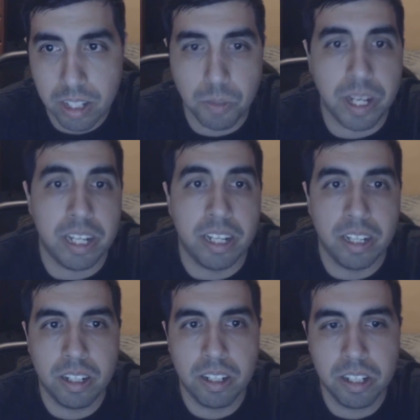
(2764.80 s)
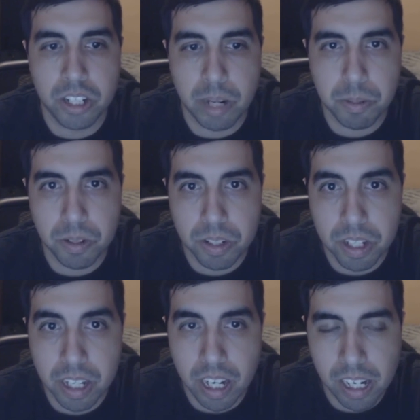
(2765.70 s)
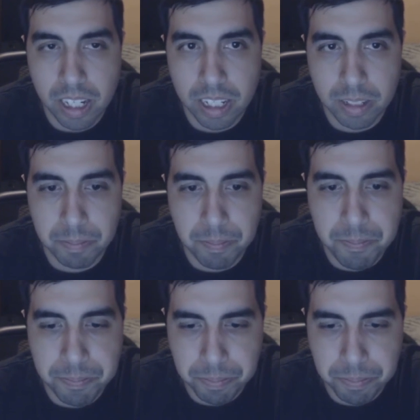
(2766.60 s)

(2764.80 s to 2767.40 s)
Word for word: Either way, good chapters. Um,